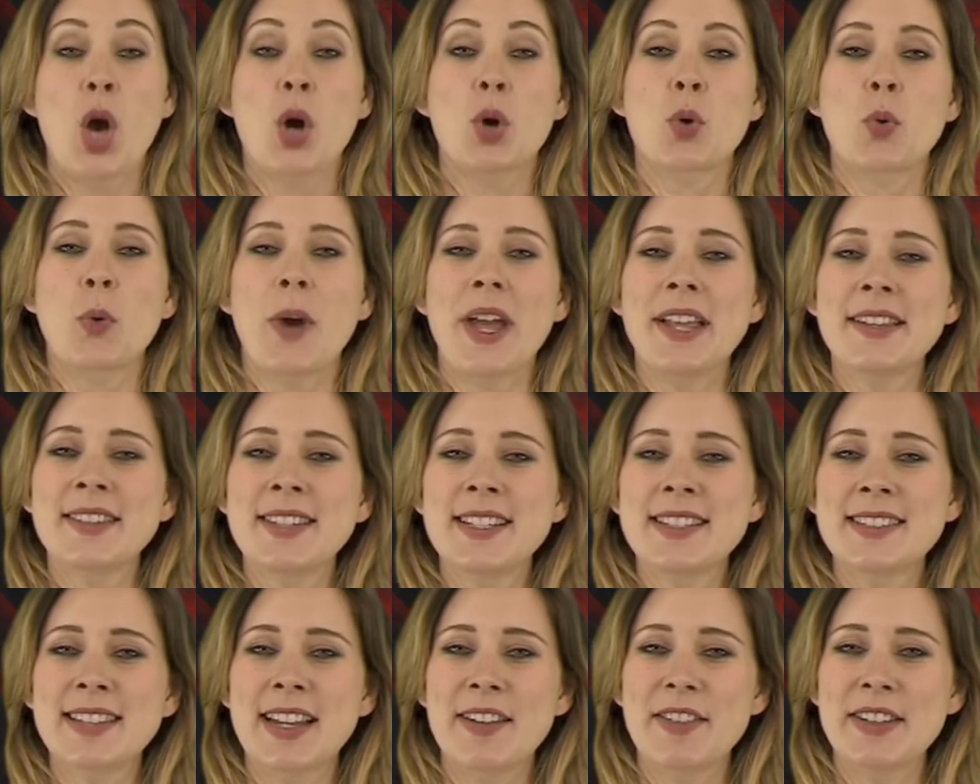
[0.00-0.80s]

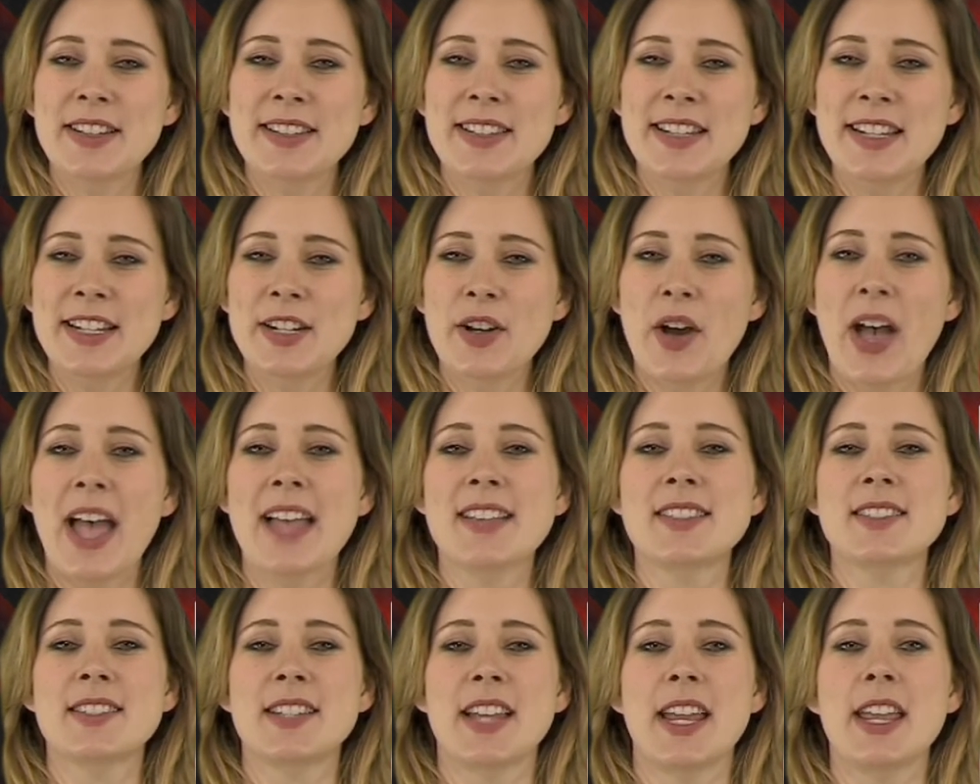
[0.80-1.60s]
Quentin Tarantino
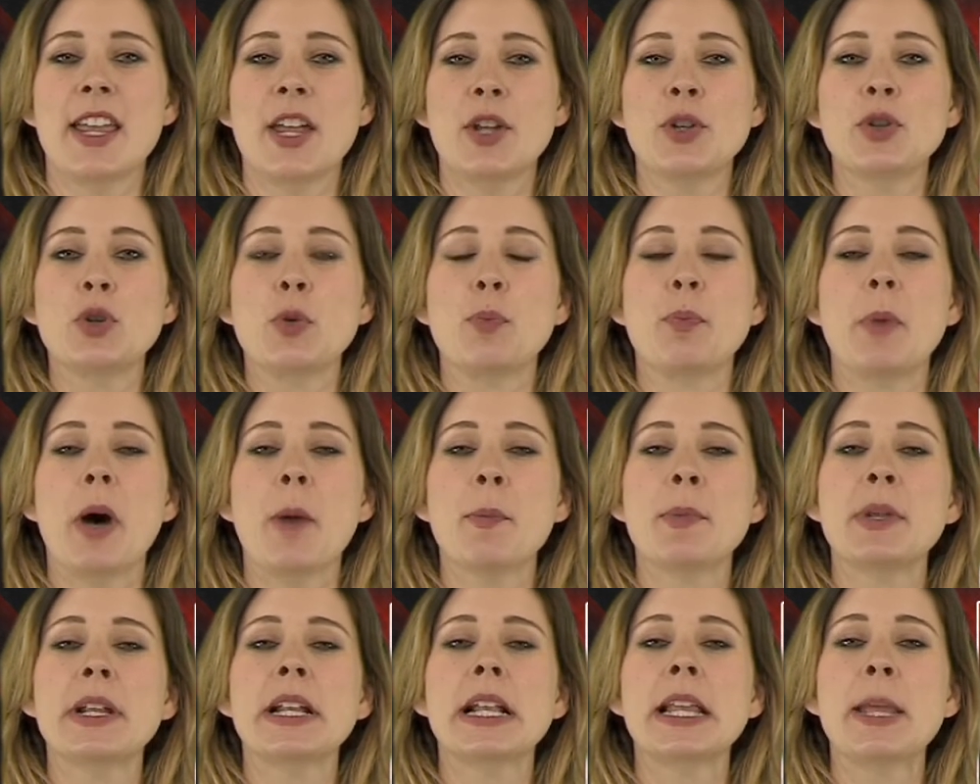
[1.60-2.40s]
has taken to
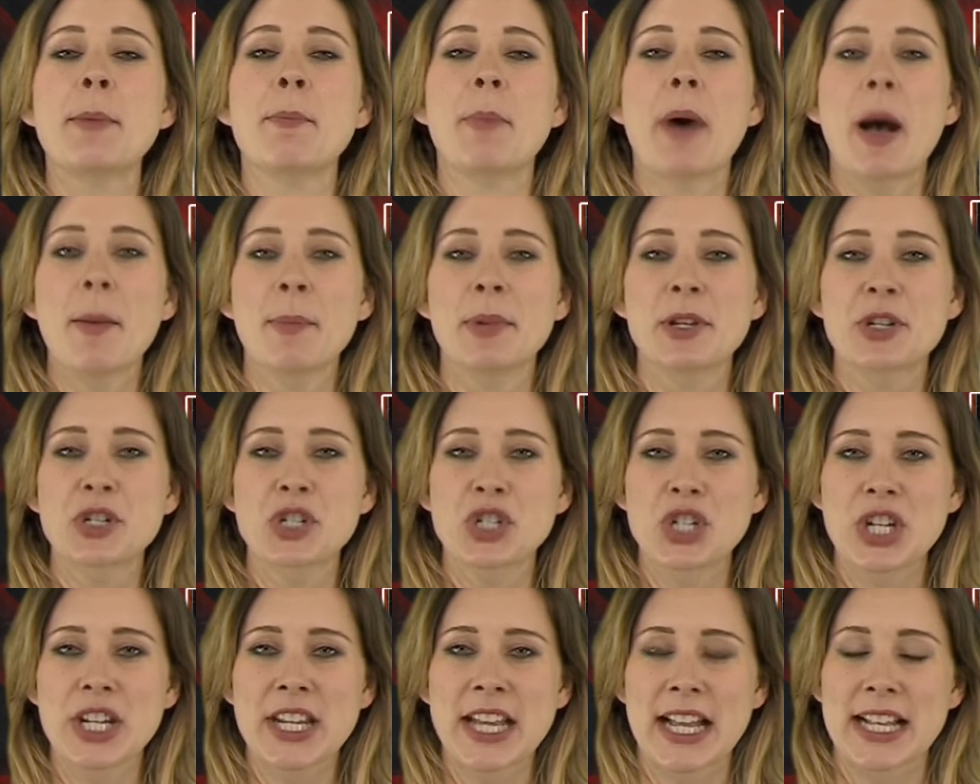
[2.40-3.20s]
publicly
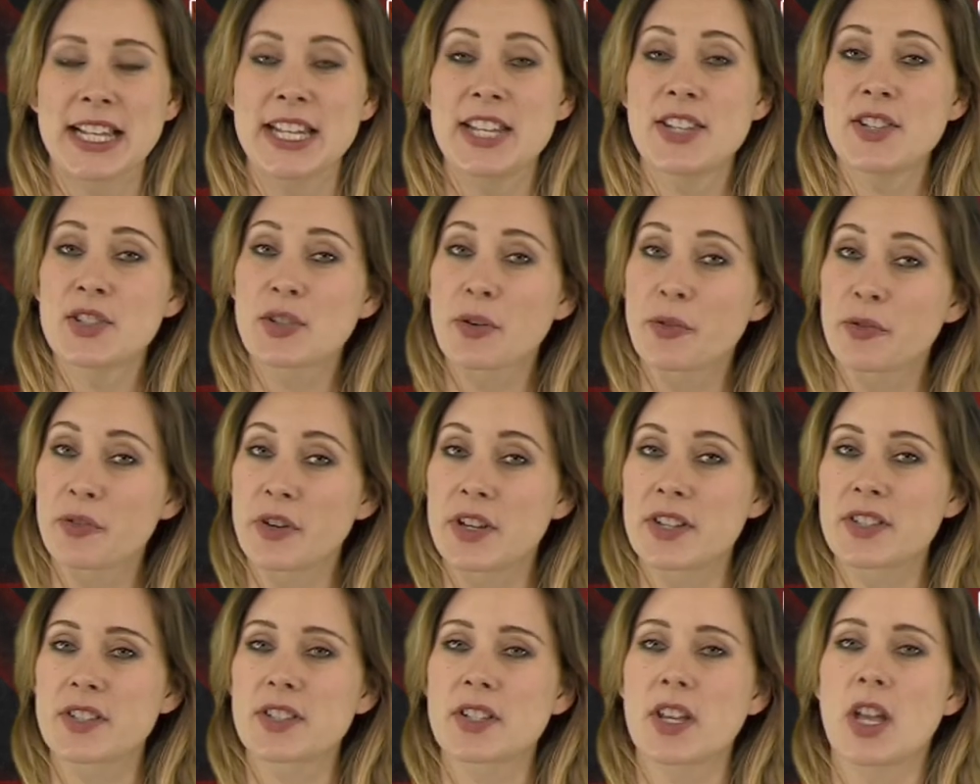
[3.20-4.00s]
publishing a list of
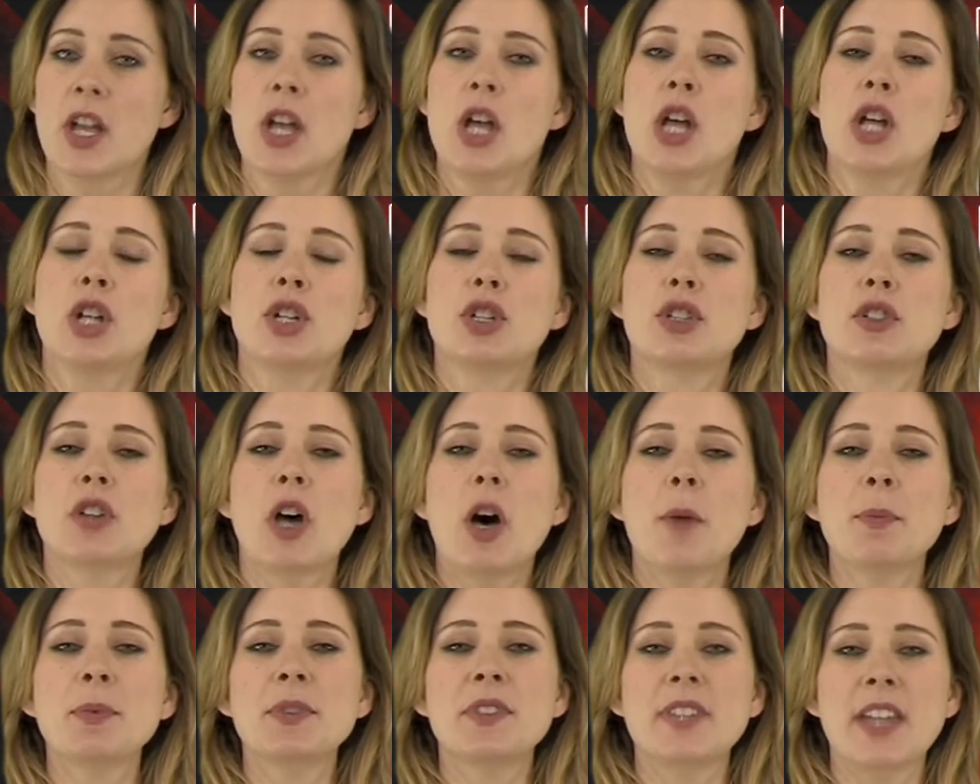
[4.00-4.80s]
his
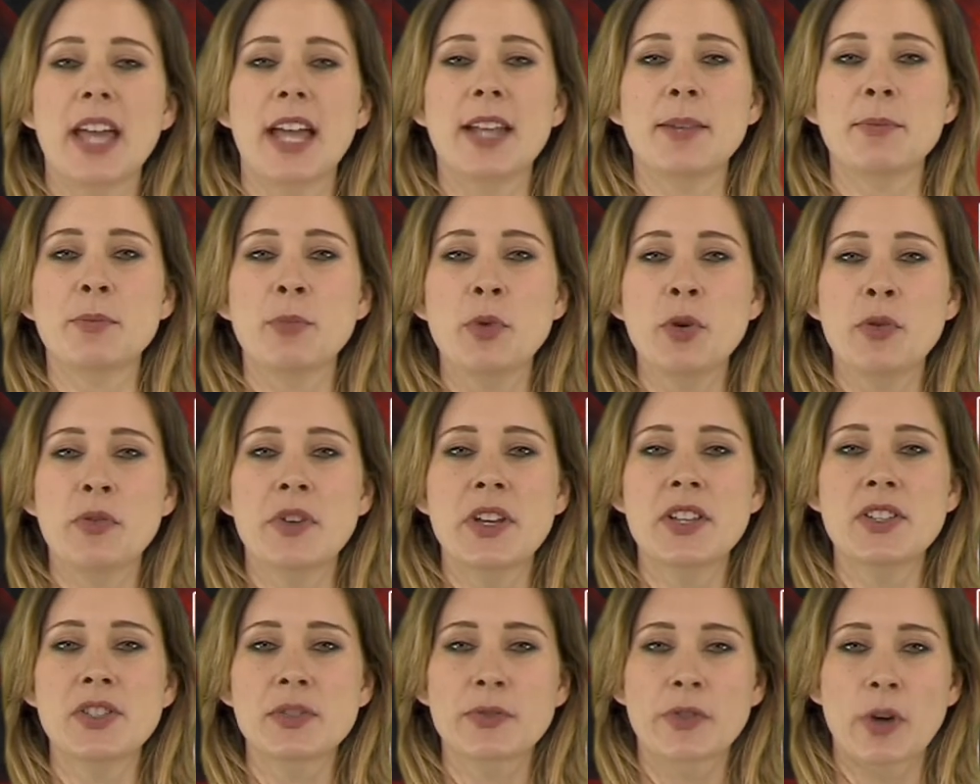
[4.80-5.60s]
top 10
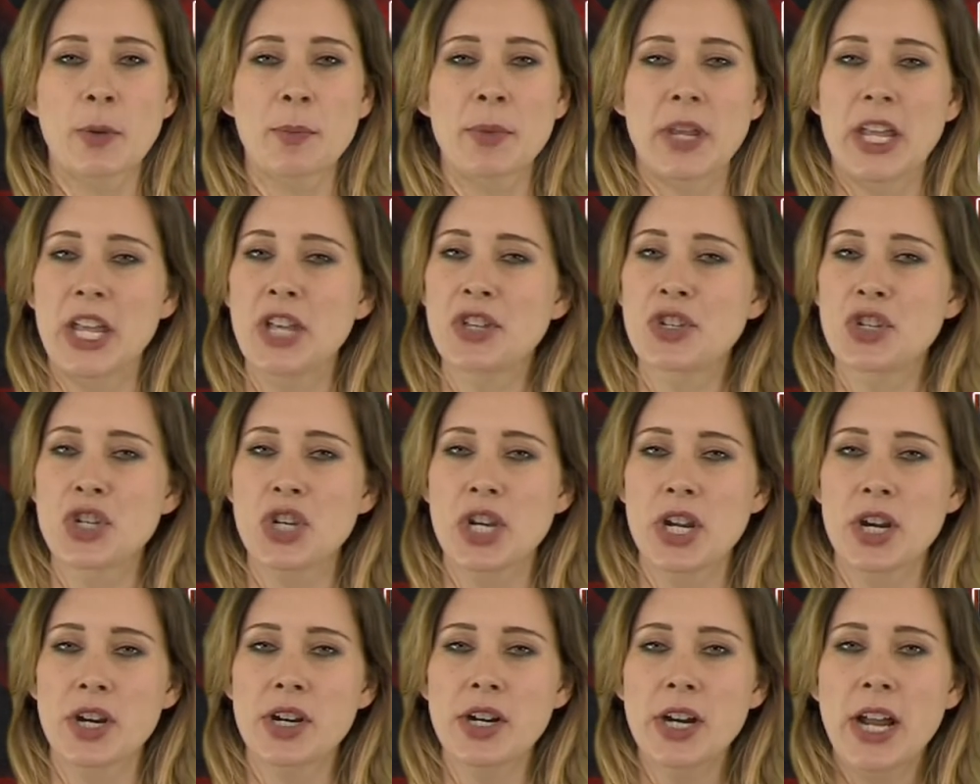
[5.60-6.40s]
movies from each
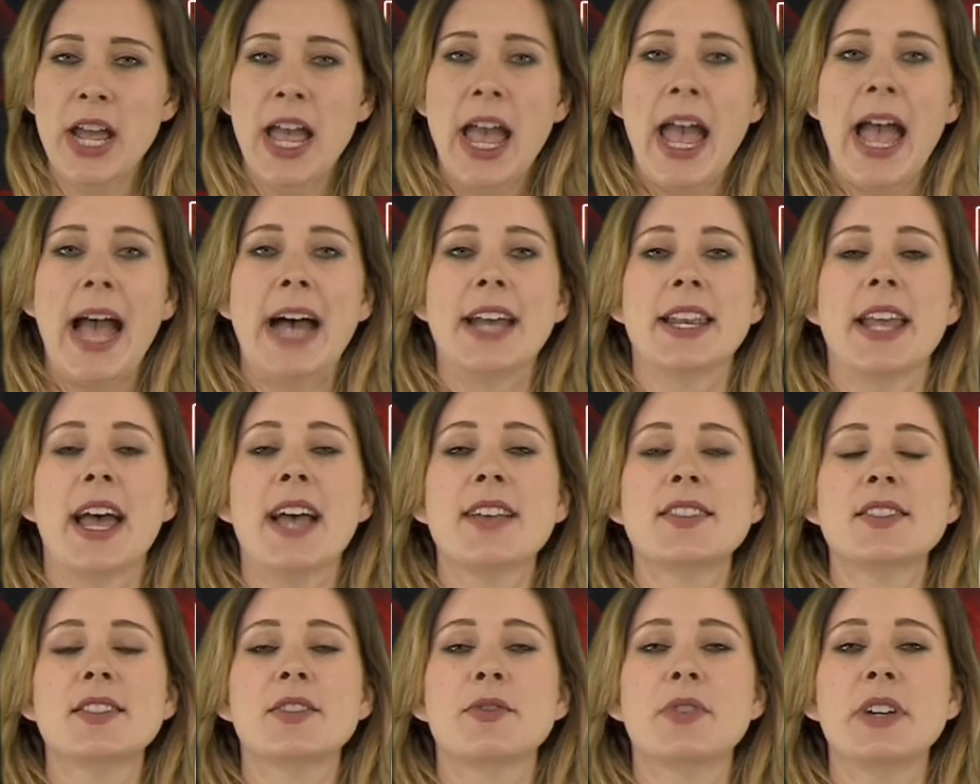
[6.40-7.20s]
year and
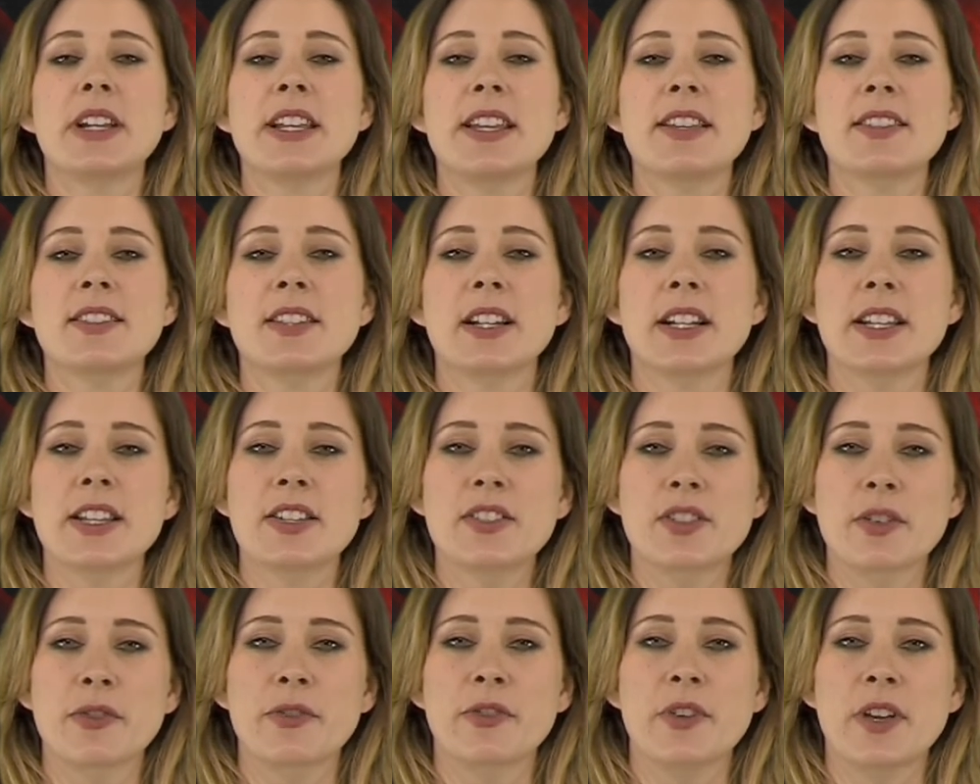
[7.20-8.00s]
has released a
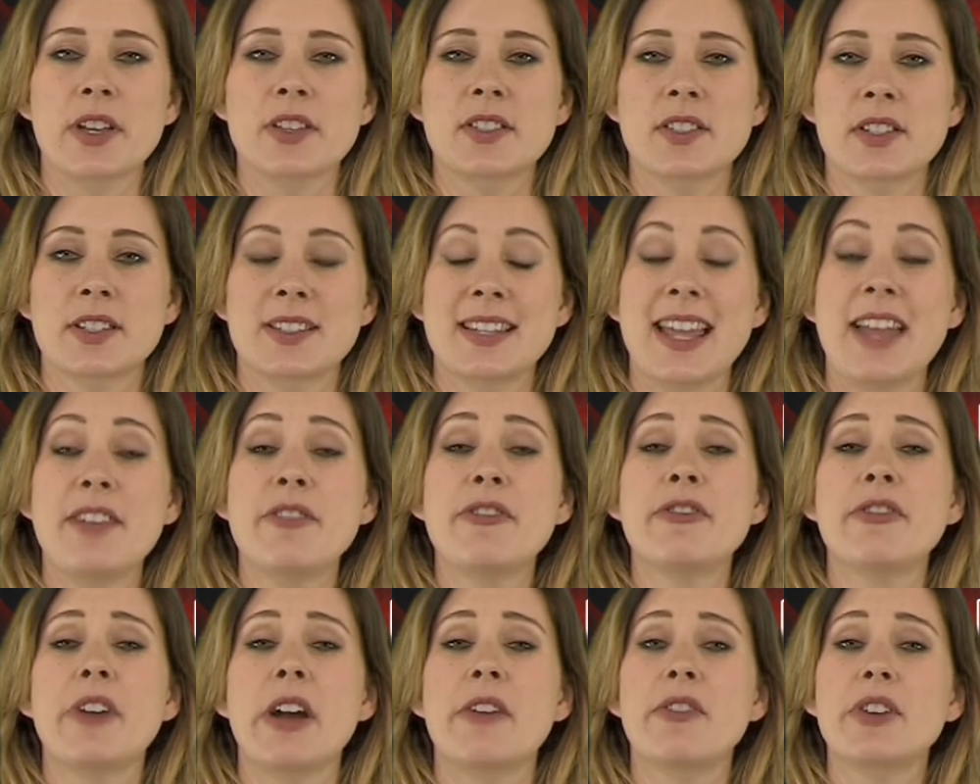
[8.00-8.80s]
list of his 10
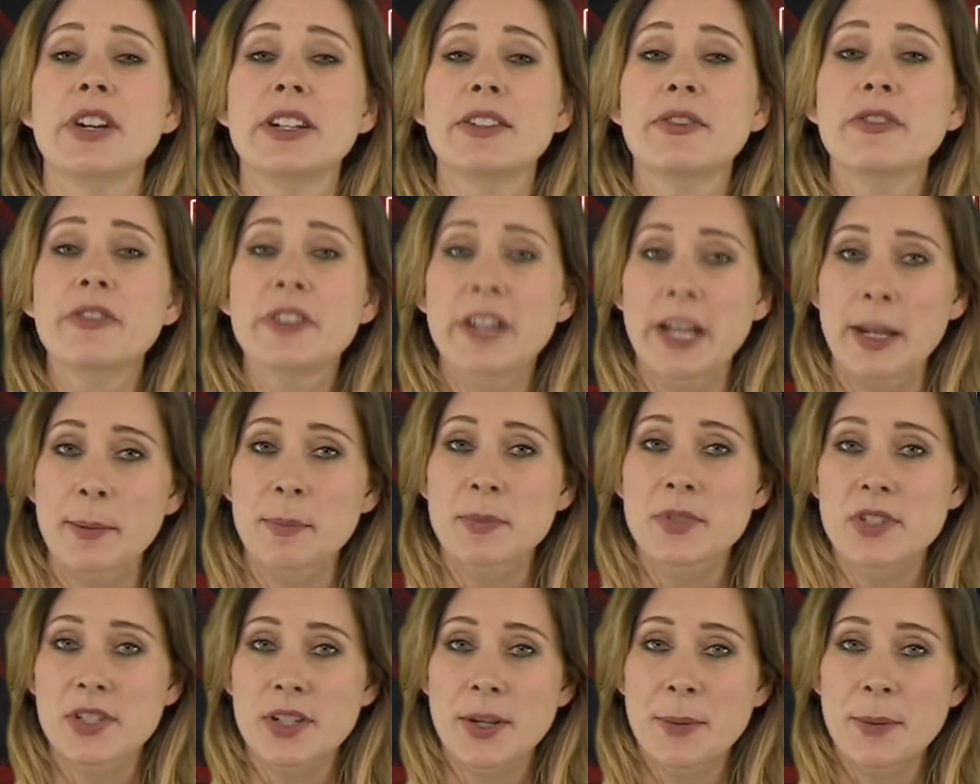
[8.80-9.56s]
favorite films.